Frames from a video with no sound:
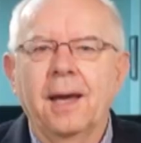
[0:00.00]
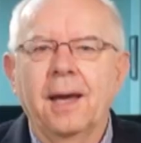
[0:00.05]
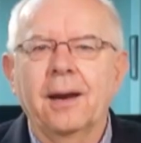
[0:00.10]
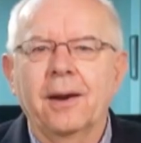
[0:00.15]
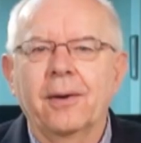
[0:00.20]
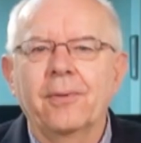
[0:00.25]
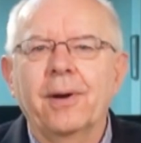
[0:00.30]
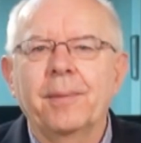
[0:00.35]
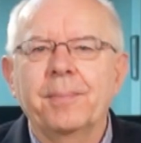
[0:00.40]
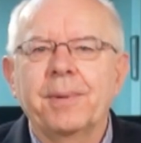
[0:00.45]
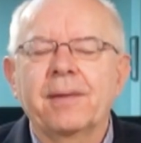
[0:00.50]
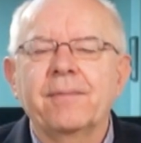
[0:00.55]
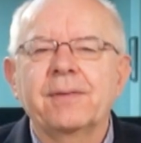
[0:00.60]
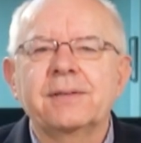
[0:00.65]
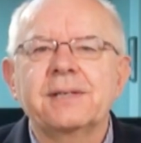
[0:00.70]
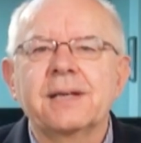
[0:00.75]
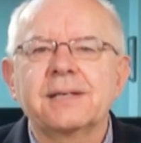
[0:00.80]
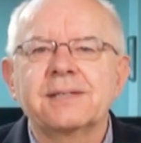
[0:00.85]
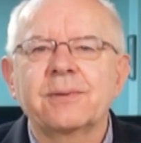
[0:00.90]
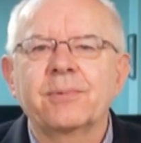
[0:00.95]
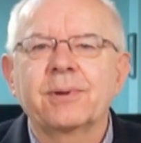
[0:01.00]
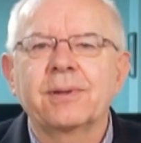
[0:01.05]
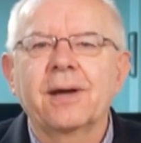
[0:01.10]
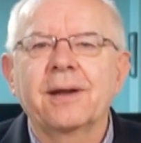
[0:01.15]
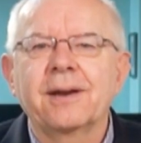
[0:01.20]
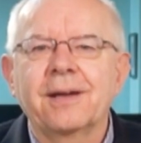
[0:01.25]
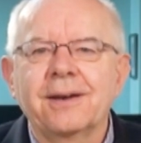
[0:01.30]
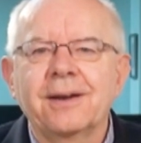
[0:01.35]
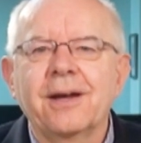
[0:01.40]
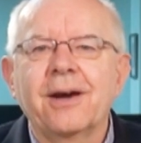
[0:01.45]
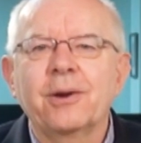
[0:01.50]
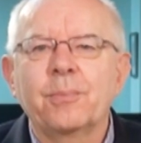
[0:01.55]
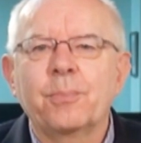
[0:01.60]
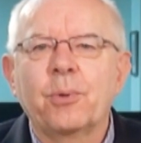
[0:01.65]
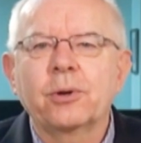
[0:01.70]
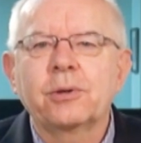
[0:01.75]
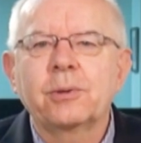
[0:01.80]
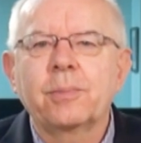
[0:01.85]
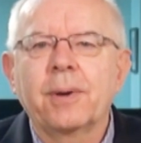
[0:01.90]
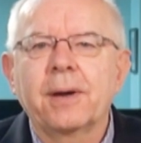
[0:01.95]
Hello, I'm David Chaston with 90 at 9,
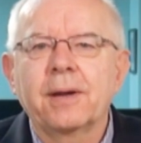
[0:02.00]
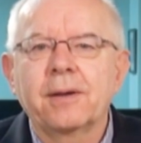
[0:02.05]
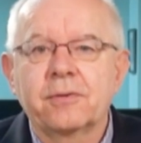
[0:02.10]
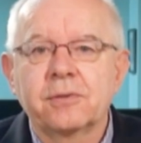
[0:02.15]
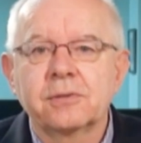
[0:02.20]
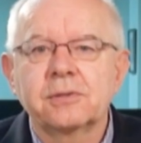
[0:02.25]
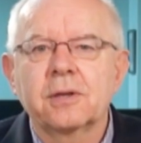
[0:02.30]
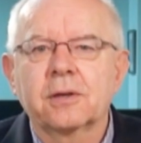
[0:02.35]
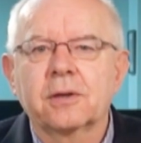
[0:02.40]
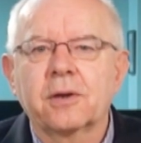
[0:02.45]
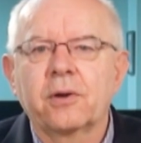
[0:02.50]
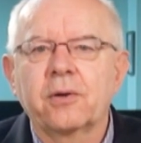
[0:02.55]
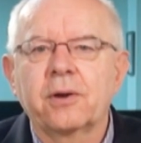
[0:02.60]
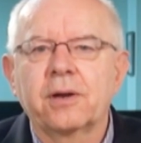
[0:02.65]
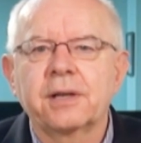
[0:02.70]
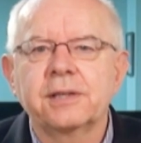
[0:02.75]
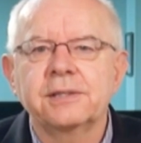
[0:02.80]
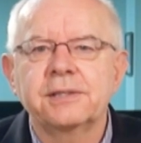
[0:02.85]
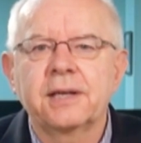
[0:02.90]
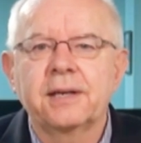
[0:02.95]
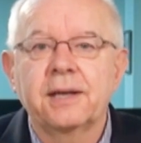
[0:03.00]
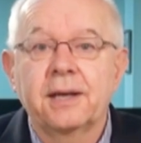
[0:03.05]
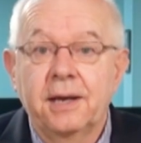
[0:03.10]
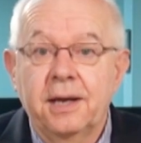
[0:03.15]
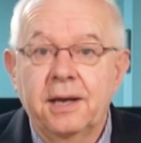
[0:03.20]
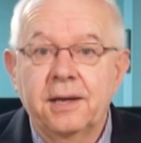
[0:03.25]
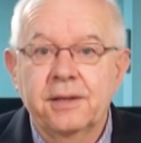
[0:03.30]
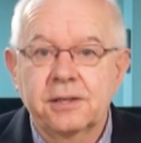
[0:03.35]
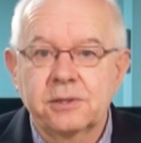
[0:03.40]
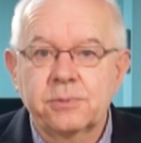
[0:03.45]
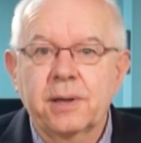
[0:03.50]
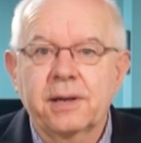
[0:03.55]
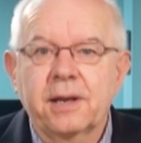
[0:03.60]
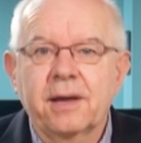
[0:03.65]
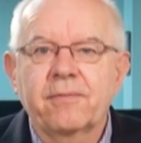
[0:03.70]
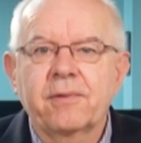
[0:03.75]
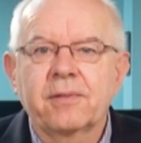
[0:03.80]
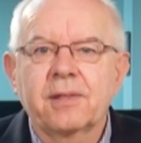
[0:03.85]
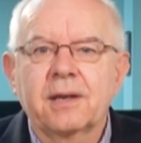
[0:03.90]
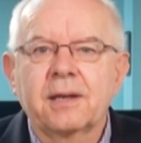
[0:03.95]
brought to you by interest.co.nz. This week,
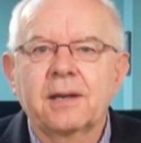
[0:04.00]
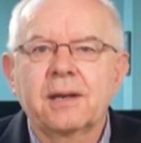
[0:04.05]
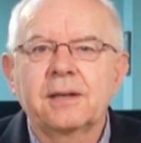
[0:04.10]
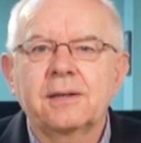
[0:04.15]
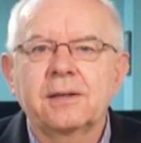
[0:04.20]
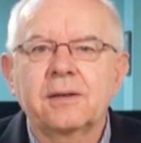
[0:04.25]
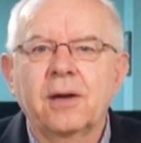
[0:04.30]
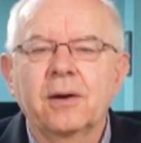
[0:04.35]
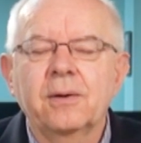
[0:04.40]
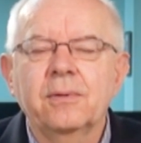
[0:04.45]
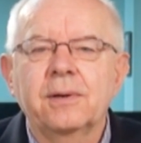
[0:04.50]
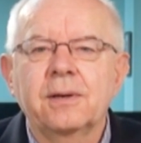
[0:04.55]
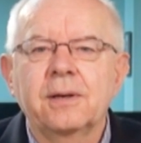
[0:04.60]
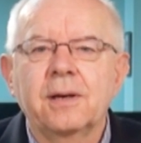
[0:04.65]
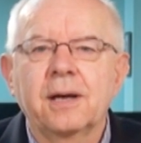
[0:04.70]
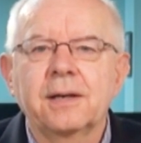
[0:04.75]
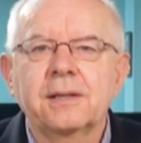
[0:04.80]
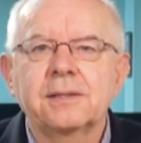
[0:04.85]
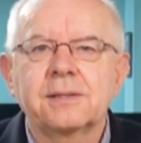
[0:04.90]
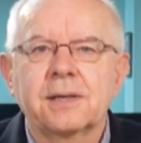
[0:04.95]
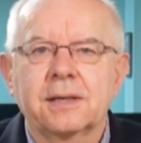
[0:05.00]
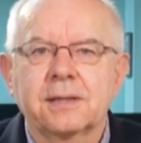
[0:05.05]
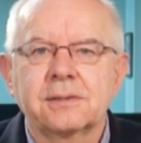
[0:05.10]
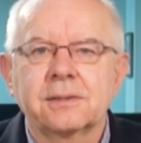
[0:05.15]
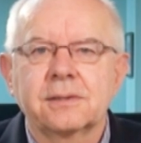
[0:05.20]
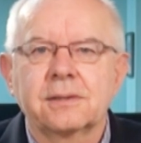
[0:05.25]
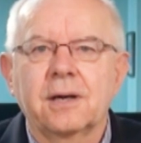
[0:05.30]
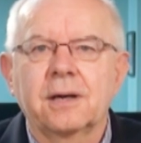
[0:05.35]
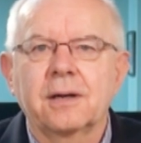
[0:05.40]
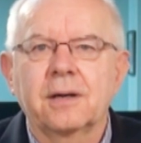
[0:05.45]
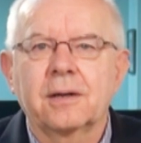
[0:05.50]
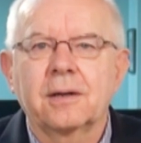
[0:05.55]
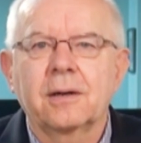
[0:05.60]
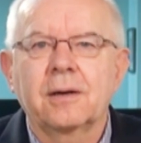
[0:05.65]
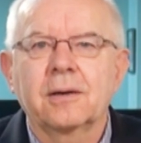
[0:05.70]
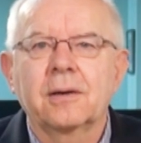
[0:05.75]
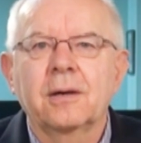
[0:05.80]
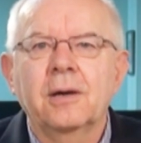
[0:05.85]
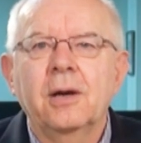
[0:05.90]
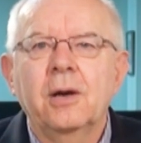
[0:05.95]
everything you need to know in 90 seconds at 9
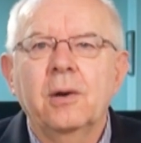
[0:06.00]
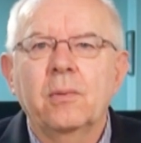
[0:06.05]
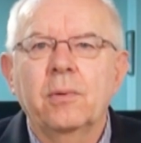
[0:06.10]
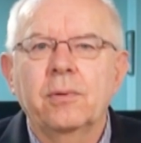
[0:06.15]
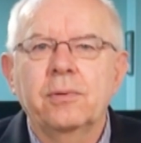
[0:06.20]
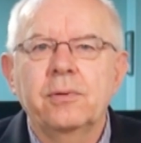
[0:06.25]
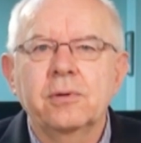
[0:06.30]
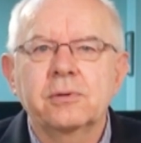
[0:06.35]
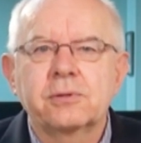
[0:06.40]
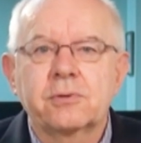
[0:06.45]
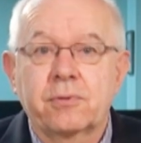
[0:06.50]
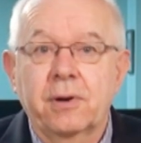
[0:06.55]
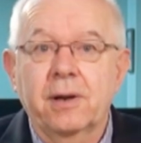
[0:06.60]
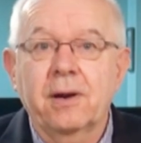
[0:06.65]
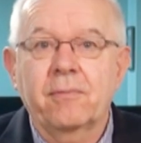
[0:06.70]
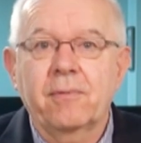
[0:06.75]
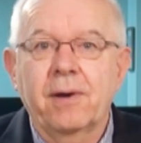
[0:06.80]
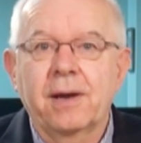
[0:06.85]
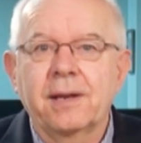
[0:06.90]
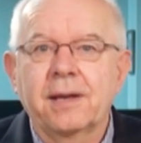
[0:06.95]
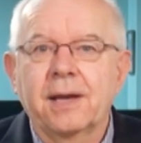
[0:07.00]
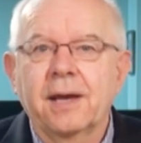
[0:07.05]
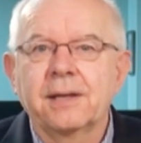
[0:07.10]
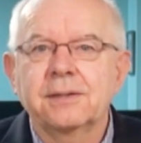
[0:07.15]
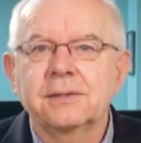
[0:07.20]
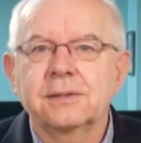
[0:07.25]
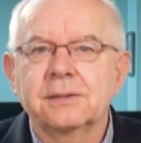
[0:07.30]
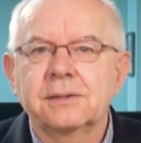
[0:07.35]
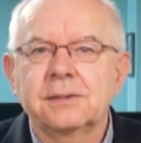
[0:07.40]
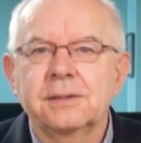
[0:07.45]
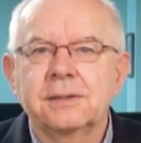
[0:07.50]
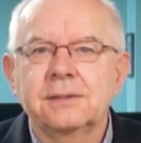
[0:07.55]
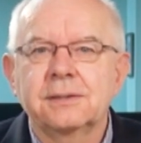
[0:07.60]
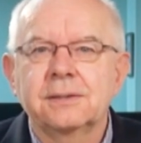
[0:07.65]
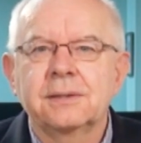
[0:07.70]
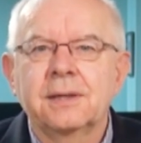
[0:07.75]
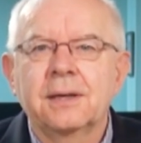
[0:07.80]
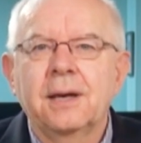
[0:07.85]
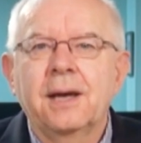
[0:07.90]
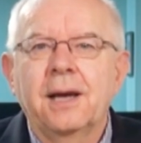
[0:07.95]
o'clock, with news credit rating
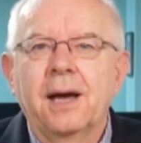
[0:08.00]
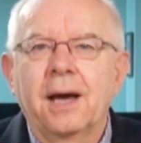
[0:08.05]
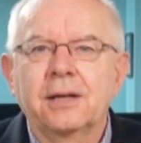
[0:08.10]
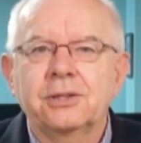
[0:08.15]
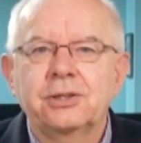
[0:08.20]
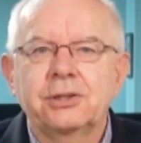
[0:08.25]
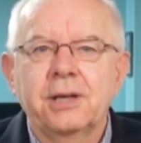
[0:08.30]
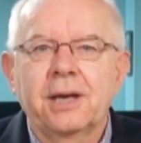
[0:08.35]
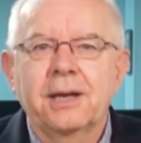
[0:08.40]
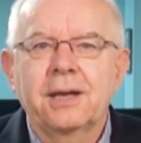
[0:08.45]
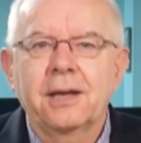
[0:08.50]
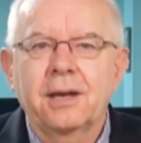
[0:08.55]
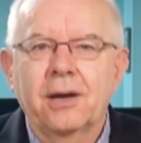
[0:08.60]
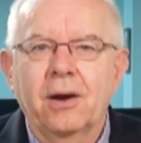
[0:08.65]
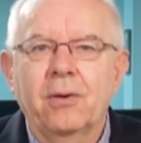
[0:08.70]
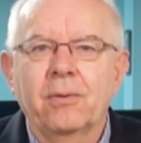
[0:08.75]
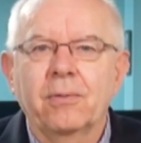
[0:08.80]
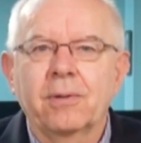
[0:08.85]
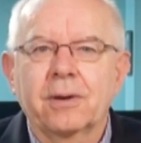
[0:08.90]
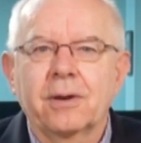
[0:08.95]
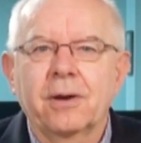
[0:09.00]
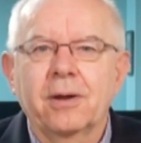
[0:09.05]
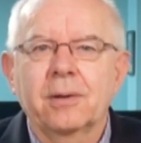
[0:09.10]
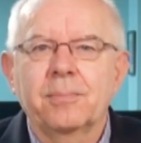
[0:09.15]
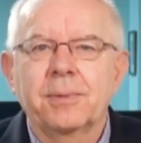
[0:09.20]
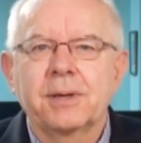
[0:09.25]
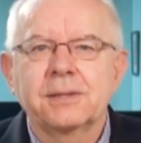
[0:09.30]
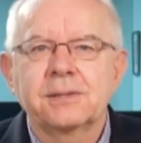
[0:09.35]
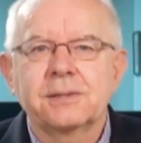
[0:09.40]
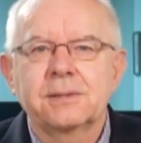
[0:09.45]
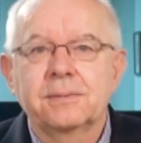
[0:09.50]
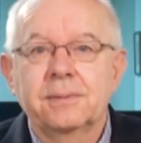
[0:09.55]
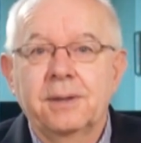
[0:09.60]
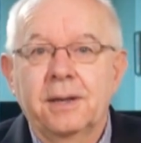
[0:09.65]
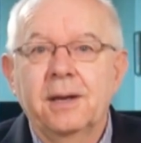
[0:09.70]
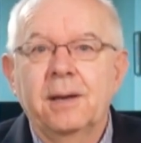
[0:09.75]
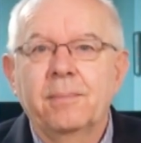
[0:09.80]
agencies are shaking whole economies.